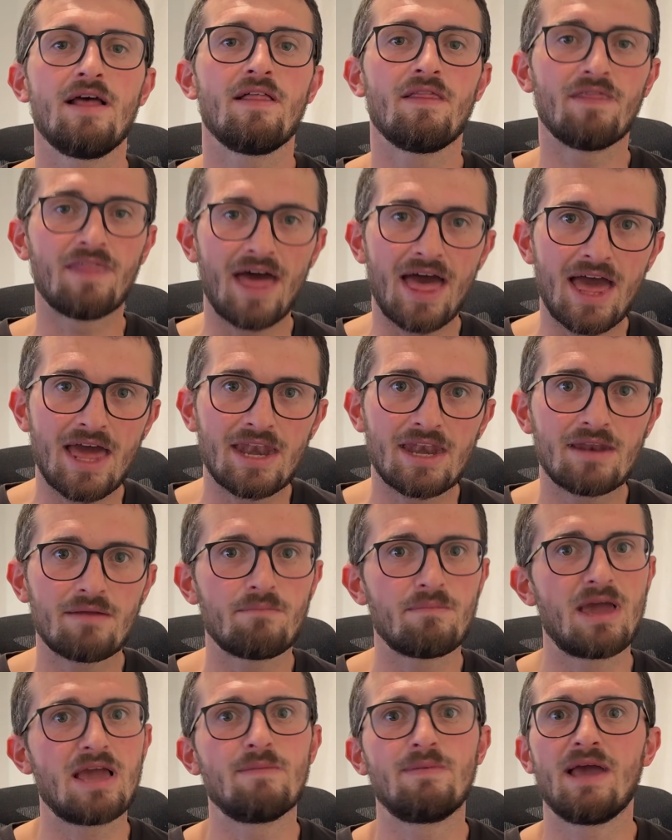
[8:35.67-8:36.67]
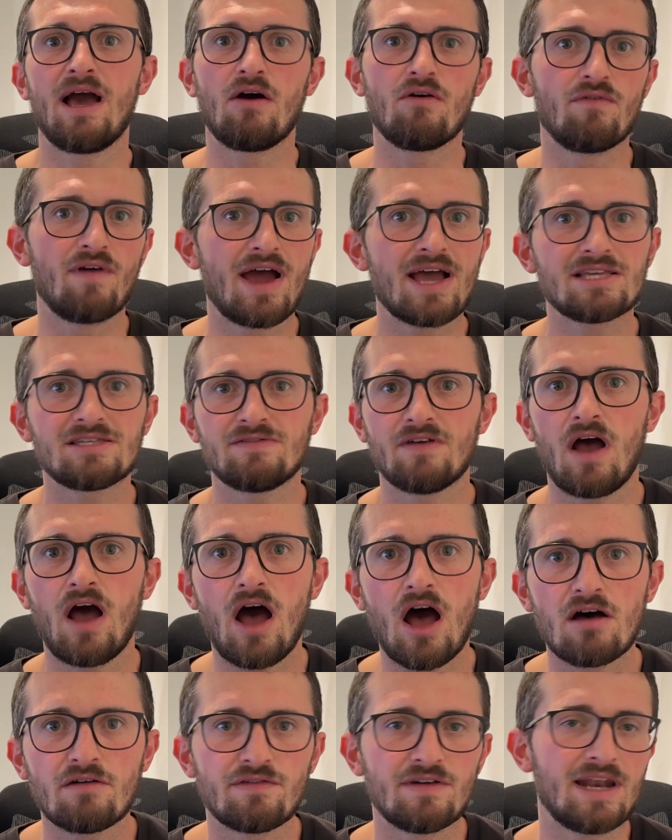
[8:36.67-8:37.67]
Then maybe I'll rest for
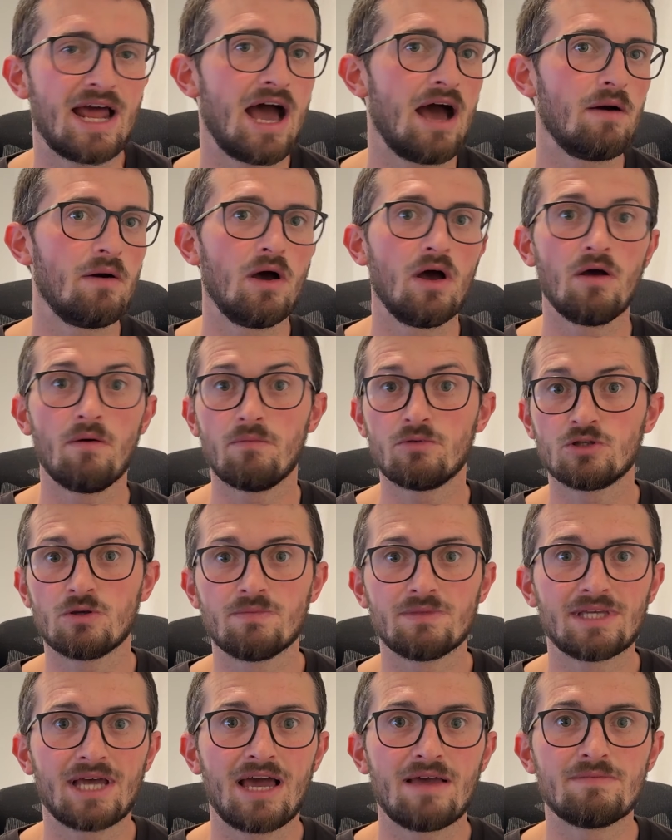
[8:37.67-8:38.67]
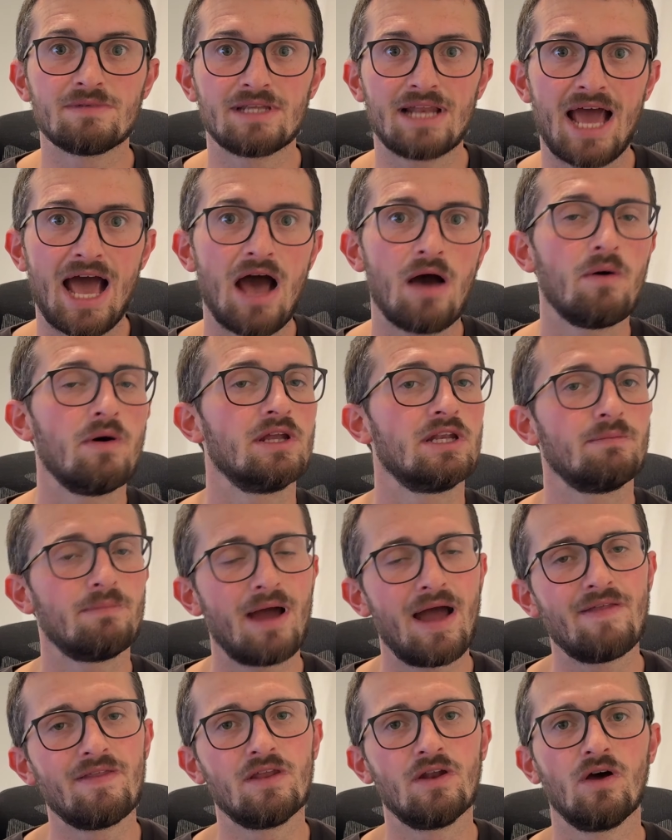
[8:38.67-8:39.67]
half an hour, sometimes an hour,
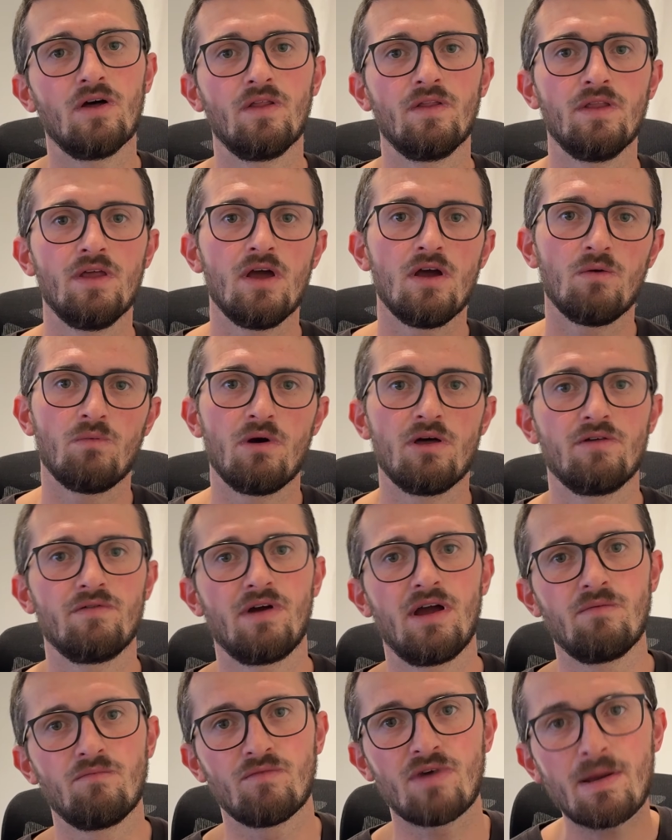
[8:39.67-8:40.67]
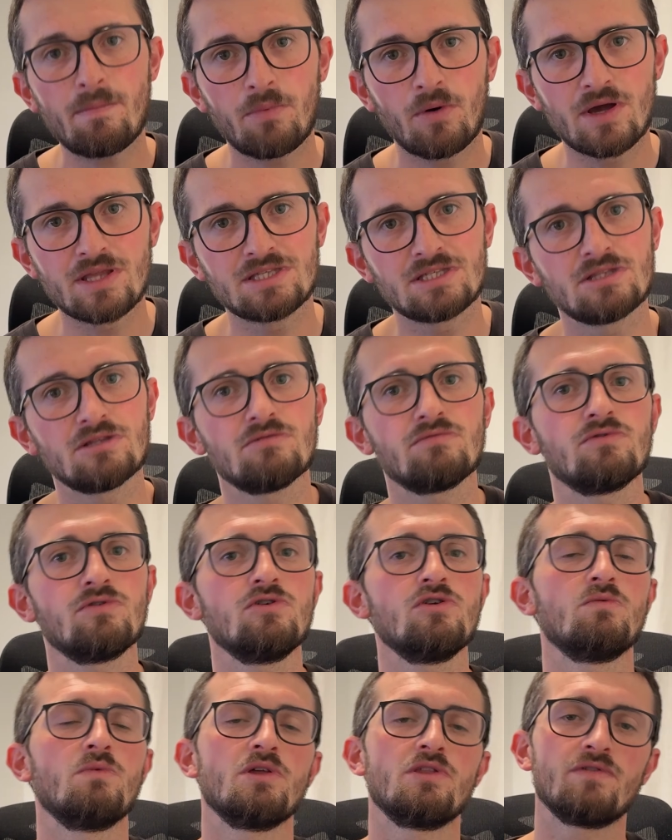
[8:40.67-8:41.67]
depending on whether I'm red pointing the
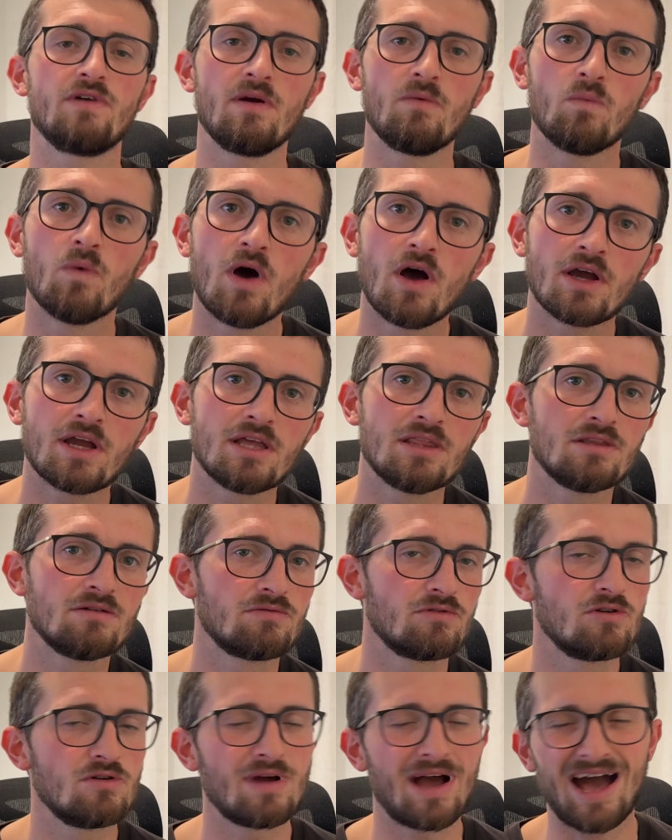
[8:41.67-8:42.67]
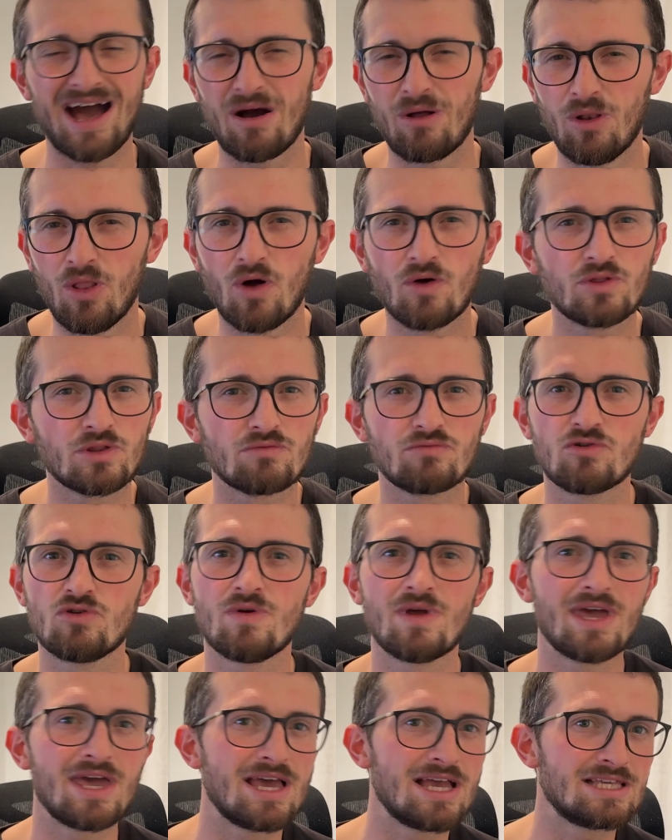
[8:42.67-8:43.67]
route, whether I'm working the route, how long the
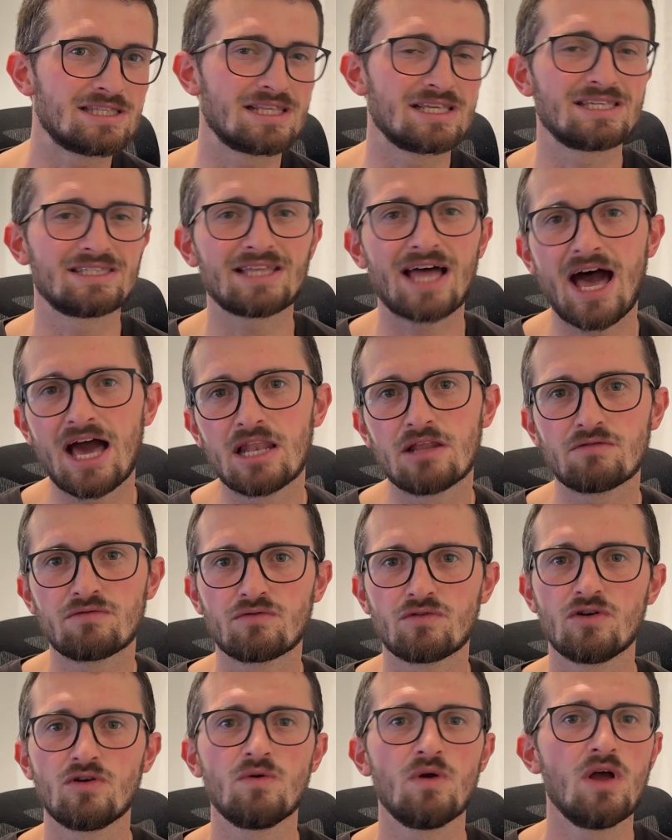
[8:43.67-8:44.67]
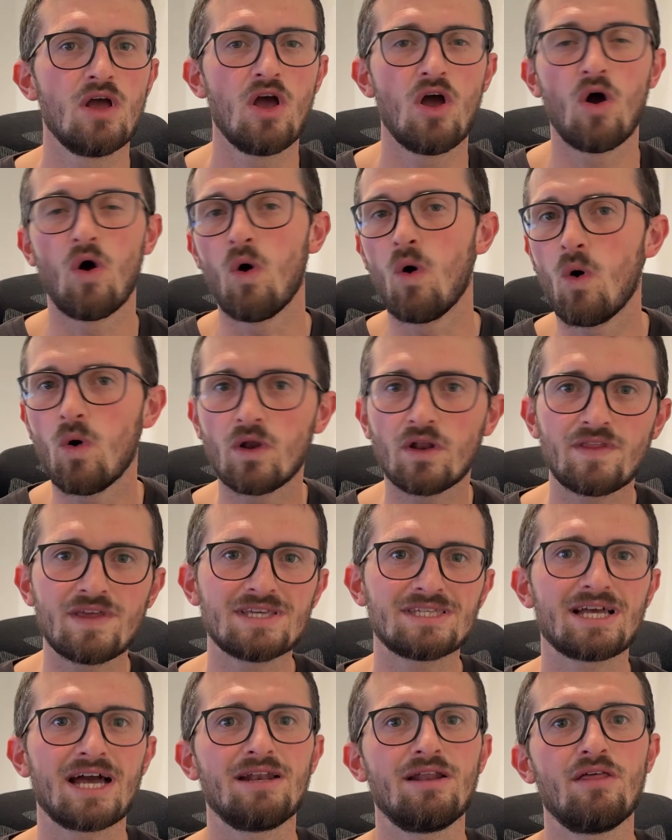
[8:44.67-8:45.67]
route is, the style of route, all of
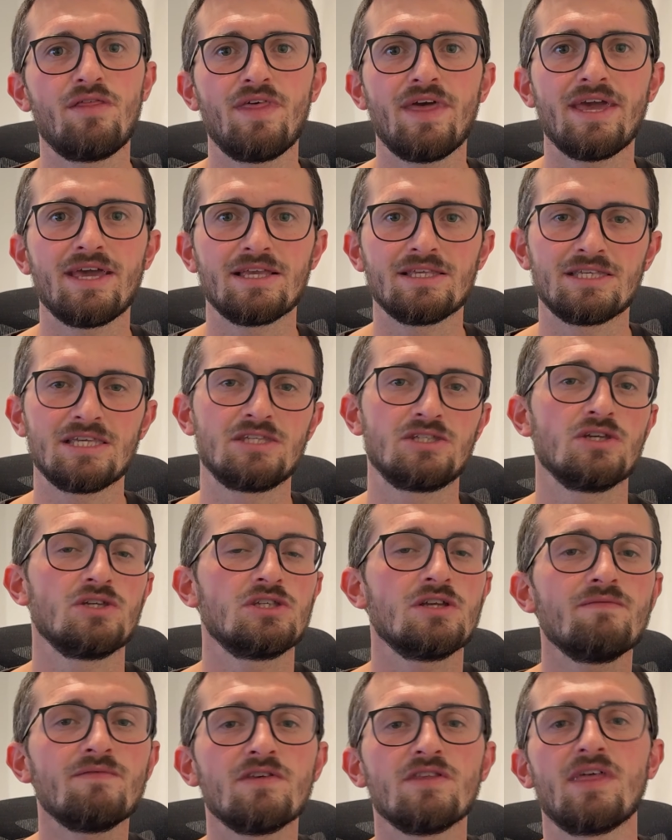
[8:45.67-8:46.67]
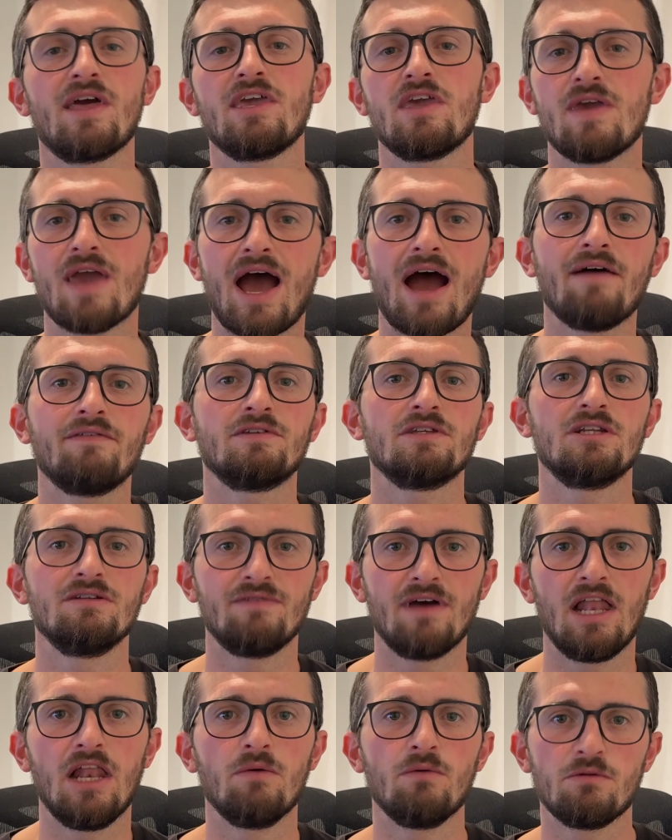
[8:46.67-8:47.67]
these kind of things. It's just something that you have to
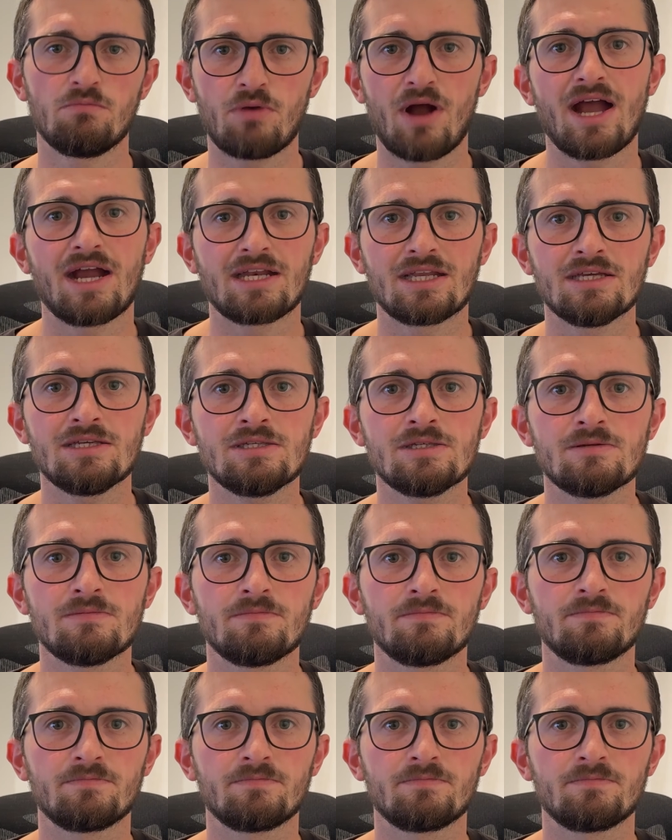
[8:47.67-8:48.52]
develop with practice.